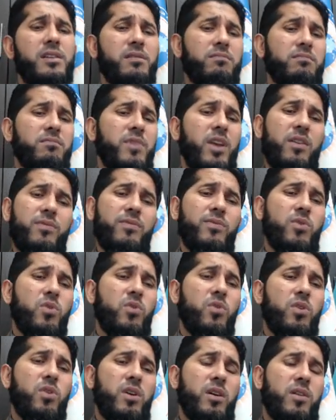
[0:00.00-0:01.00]

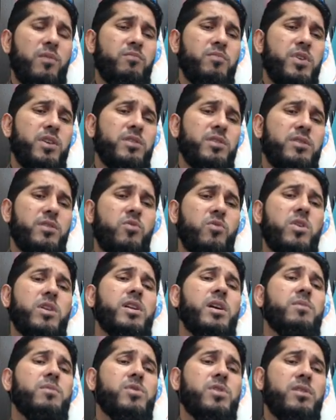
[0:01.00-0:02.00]
therefore B is the correct
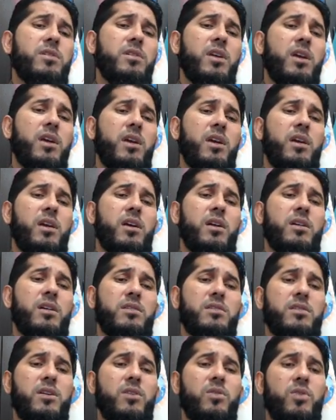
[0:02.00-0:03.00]
option.
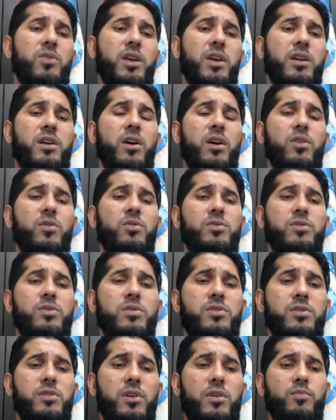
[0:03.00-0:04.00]
So it
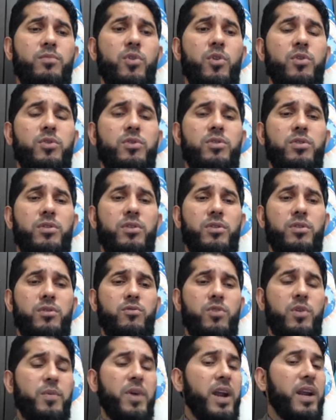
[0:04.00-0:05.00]
goes both
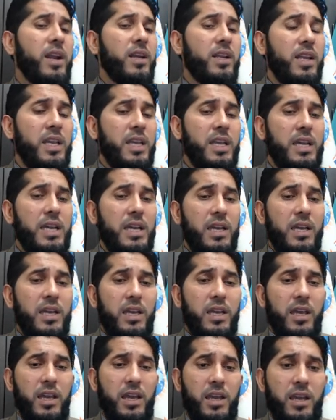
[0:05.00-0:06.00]
grammatically
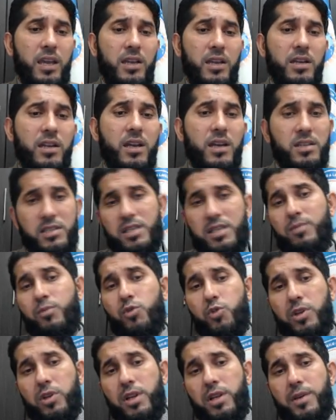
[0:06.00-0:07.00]
and
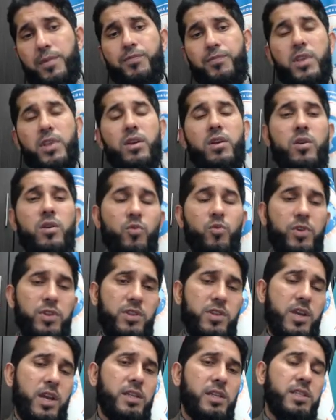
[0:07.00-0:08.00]
conceptually with
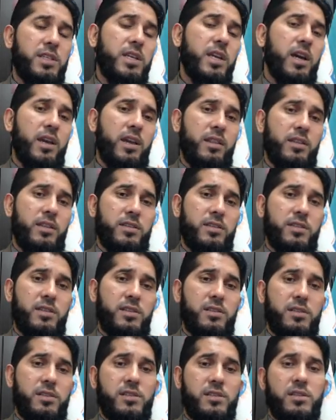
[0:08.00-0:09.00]
the idea in this
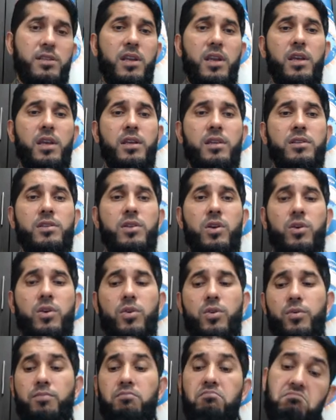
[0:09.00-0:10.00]
sentence.
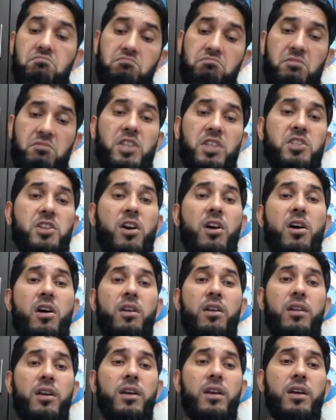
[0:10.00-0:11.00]
So that's
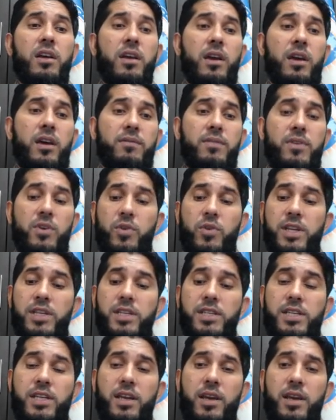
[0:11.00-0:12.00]
all. Have a
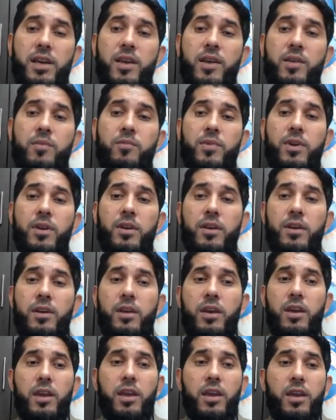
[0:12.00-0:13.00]
great time,
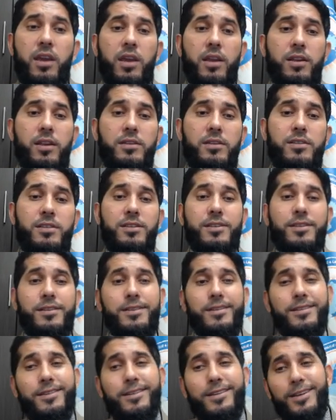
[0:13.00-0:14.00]
and
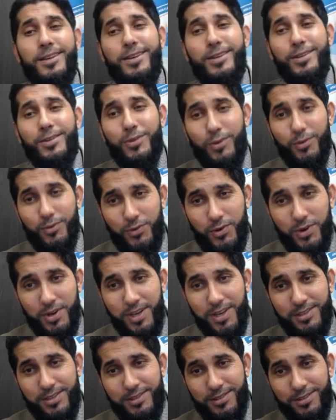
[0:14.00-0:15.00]
don't
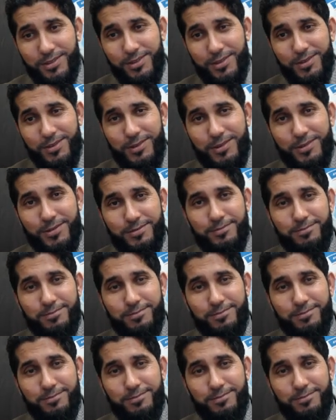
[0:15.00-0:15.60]
forget to,